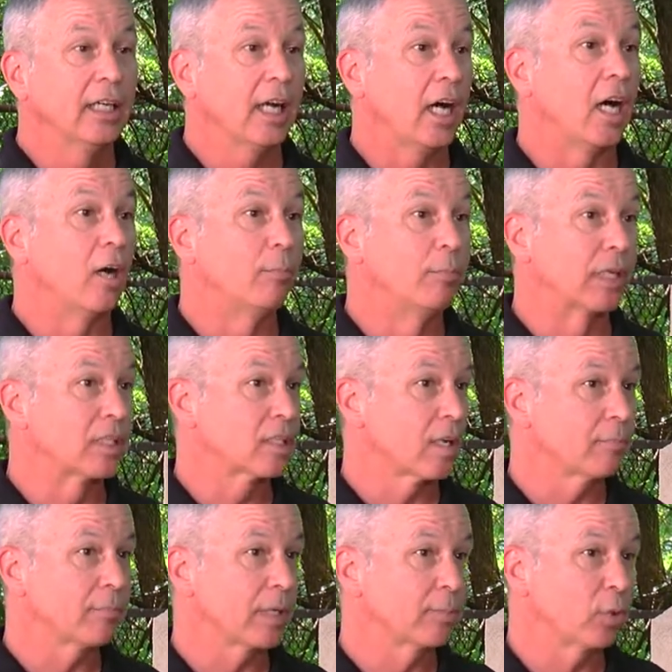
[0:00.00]
Um, but
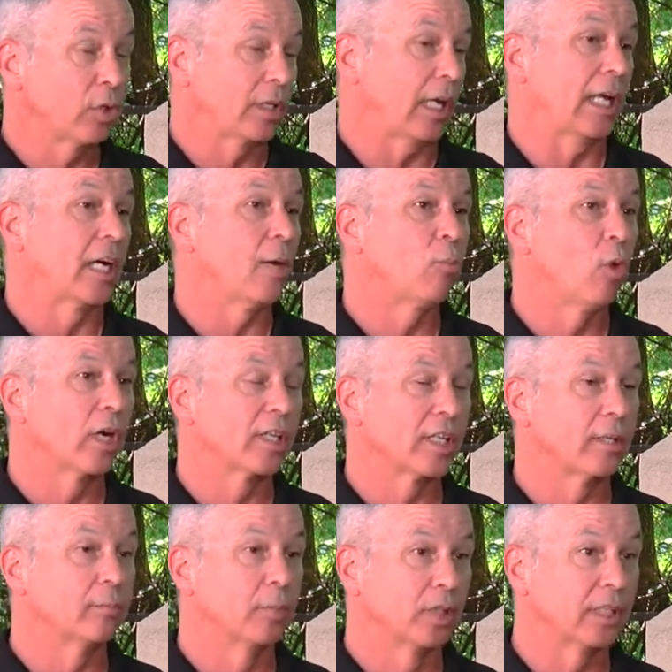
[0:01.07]
some people, and, and, I'm one of
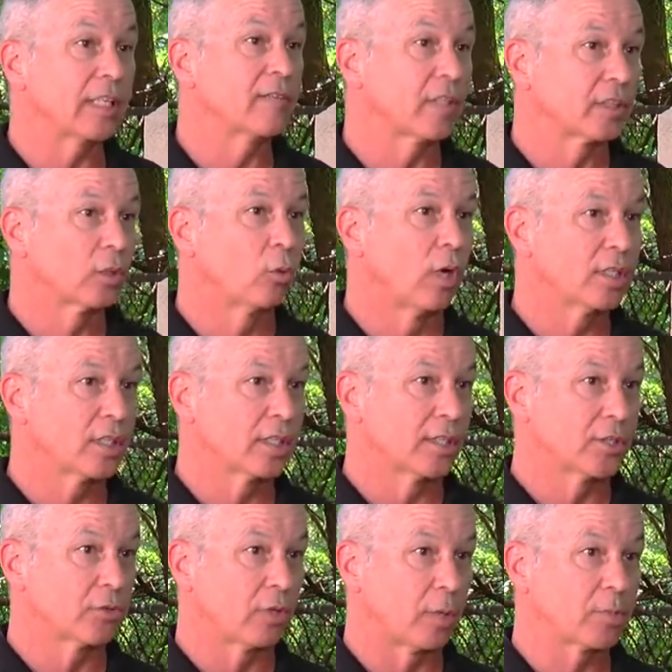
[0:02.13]
them, believe that there was a
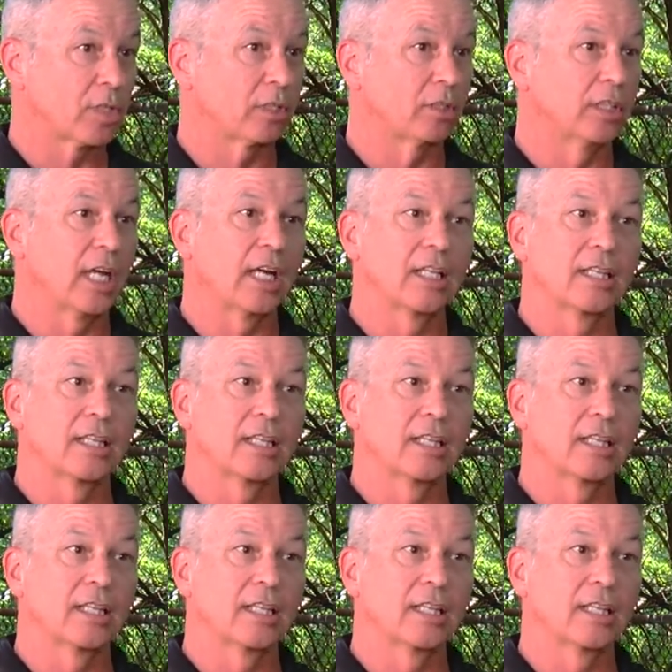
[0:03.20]
disruption. You got to